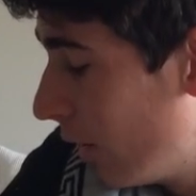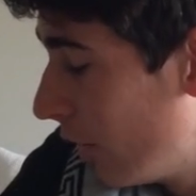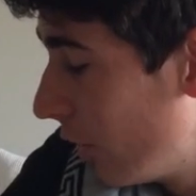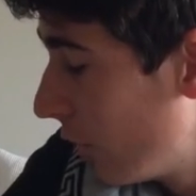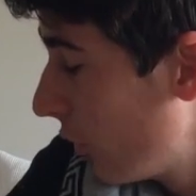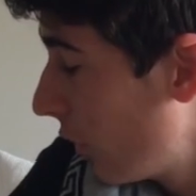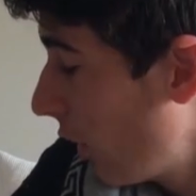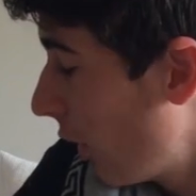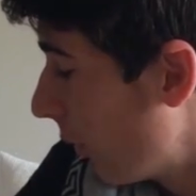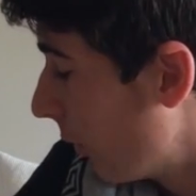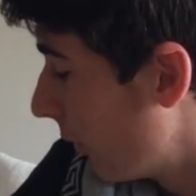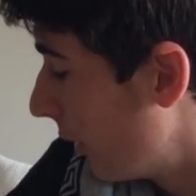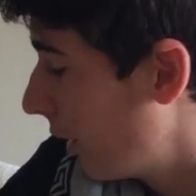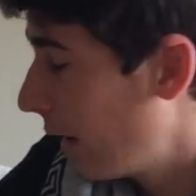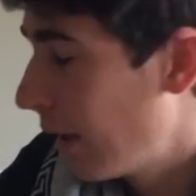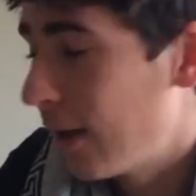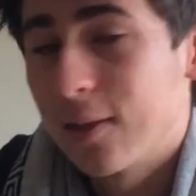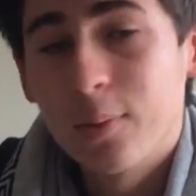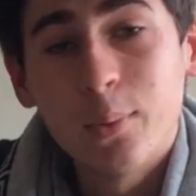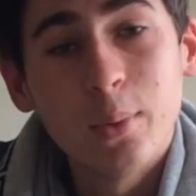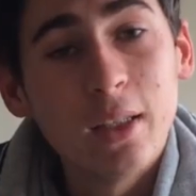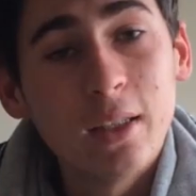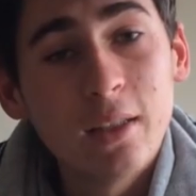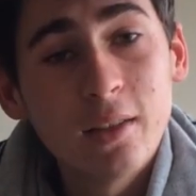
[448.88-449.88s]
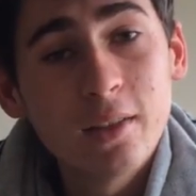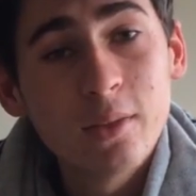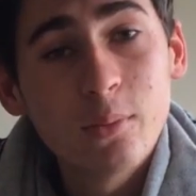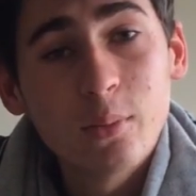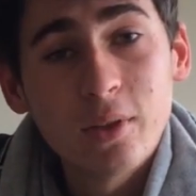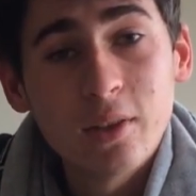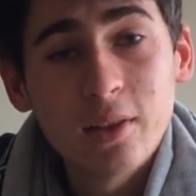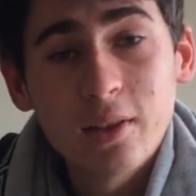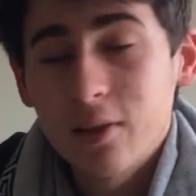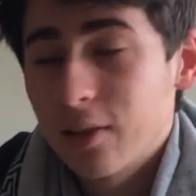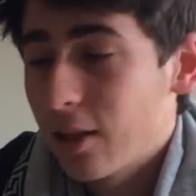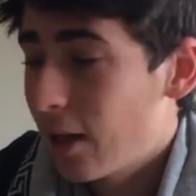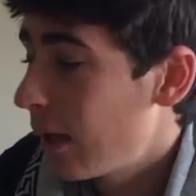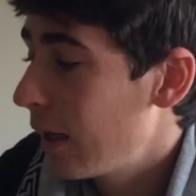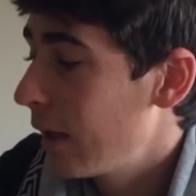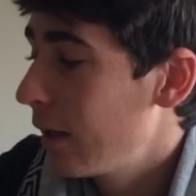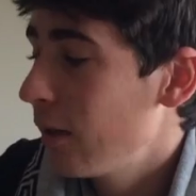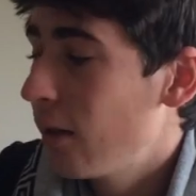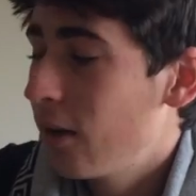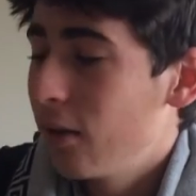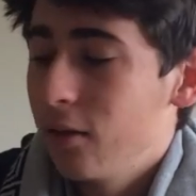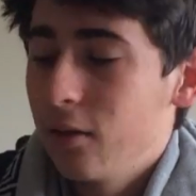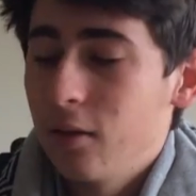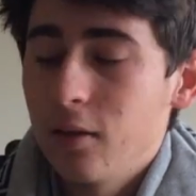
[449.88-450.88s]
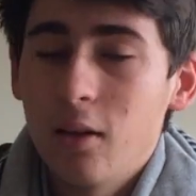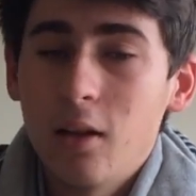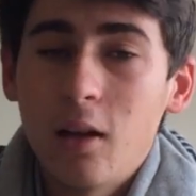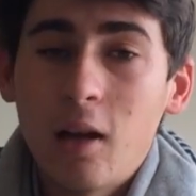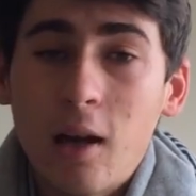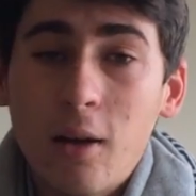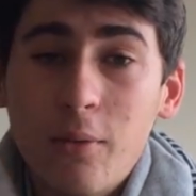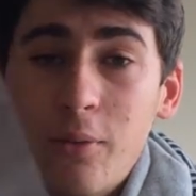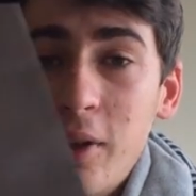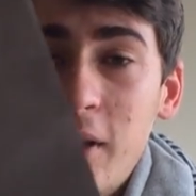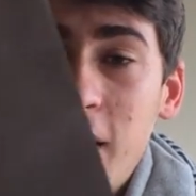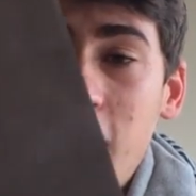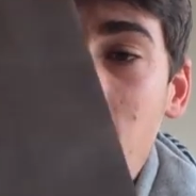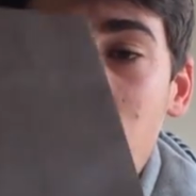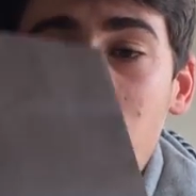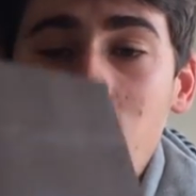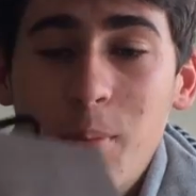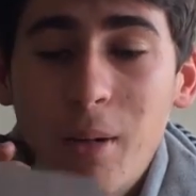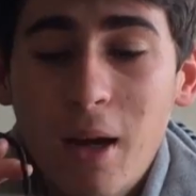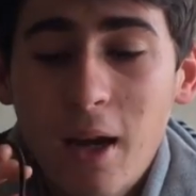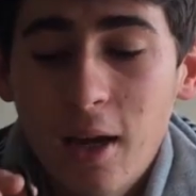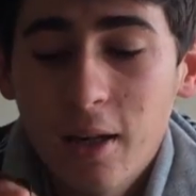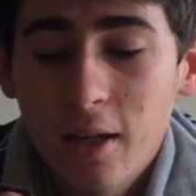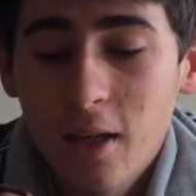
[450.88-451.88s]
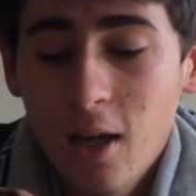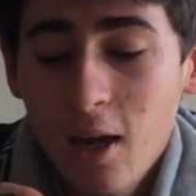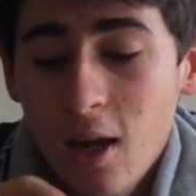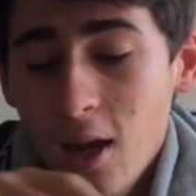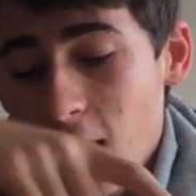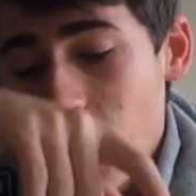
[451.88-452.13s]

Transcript: So, as we were saying, I have the carry bag,